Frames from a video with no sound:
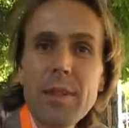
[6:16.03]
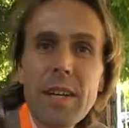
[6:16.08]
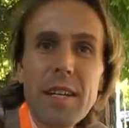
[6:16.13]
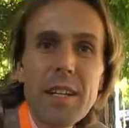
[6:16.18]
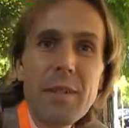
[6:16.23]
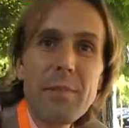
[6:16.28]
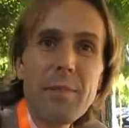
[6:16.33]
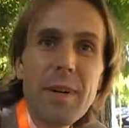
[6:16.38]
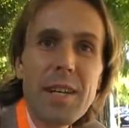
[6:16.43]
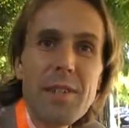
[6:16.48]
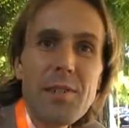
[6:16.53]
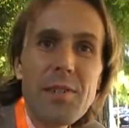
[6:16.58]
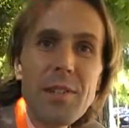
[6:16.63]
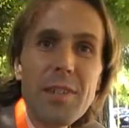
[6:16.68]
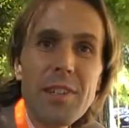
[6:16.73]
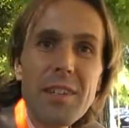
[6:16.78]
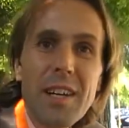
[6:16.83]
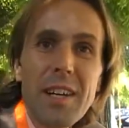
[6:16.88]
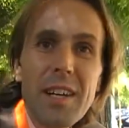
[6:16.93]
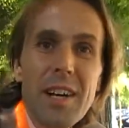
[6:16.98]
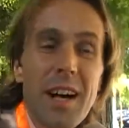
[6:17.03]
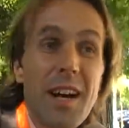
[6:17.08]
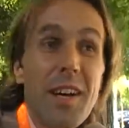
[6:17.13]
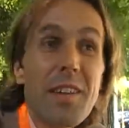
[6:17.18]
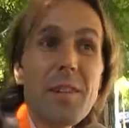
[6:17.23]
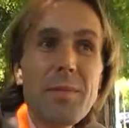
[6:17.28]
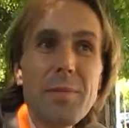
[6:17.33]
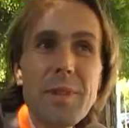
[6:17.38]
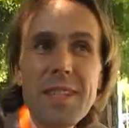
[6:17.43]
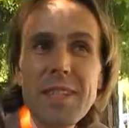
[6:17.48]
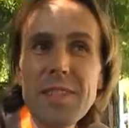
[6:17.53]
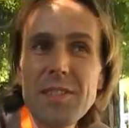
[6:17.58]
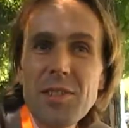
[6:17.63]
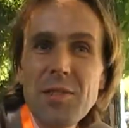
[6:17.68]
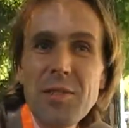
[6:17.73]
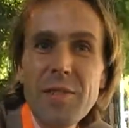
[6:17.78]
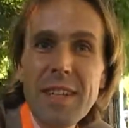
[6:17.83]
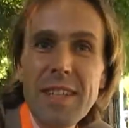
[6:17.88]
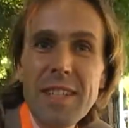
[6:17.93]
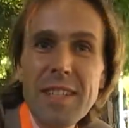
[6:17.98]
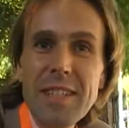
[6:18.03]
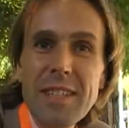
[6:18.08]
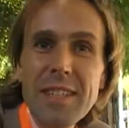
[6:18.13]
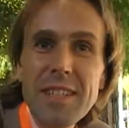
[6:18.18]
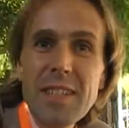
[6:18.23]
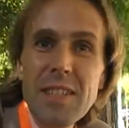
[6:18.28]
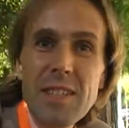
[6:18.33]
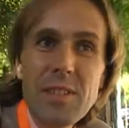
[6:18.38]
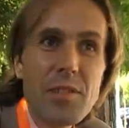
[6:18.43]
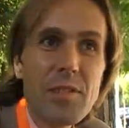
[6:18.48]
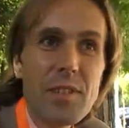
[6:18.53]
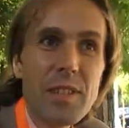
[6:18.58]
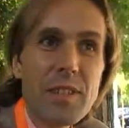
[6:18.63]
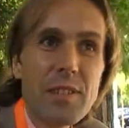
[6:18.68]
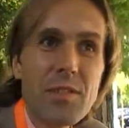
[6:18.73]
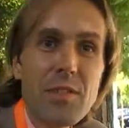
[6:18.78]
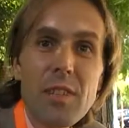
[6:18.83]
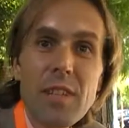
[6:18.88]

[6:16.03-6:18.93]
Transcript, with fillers: Can you imagine other Mediterranean countries? Mm.